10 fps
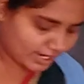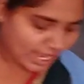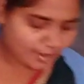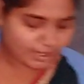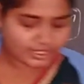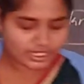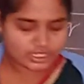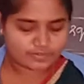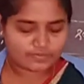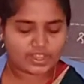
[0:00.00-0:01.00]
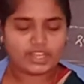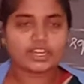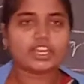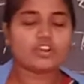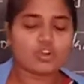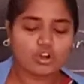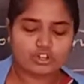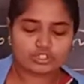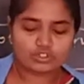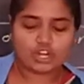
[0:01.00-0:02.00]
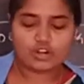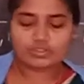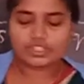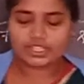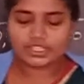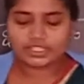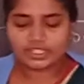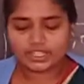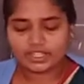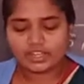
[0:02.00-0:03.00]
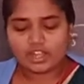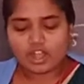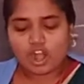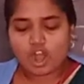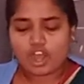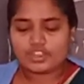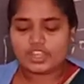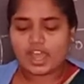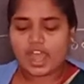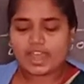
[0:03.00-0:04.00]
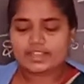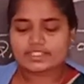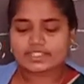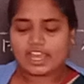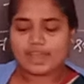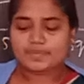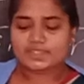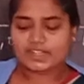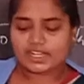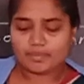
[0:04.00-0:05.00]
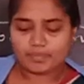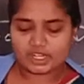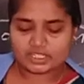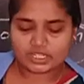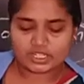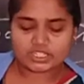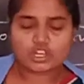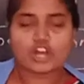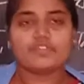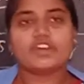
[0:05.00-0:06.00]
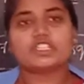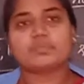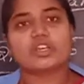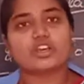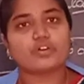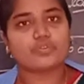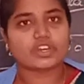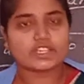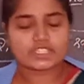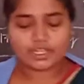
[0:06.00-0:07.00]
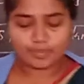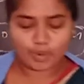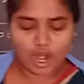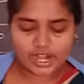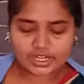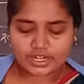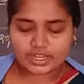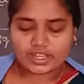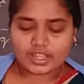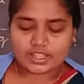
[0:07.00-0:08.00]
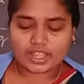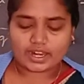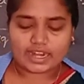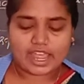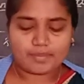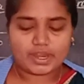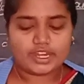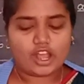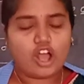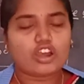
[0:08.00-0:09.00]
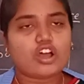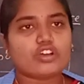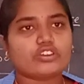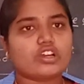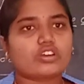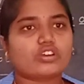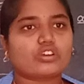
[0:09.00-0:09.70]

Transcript: The climate is very cold throughout the year. On the ice caps, the temperature is always below freezing point. The climate along the